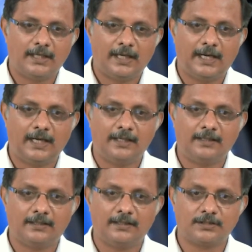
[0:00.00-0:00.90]
And
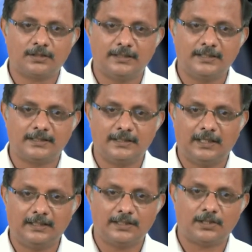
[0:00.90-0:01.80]
so this
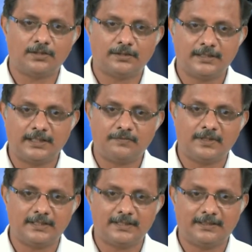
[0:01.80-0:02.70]

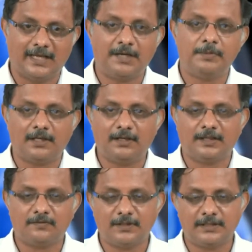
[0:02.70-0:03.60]
network is a dynamical
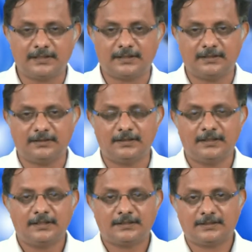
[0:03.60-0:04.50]
network. It is
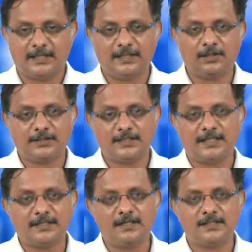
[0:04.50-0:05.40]
sending these
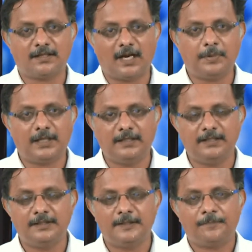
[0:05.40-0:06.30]
signals
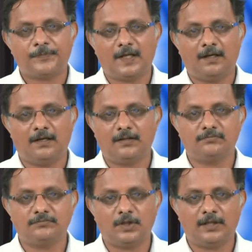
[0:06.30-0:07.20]
rapidly
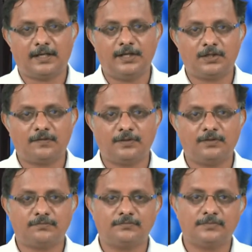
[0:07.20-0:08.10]
at the rate of
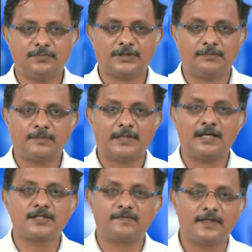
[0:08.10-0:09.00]
sometimes
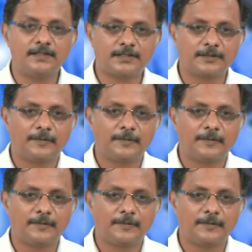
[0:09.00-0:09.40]
hundreds of hertz,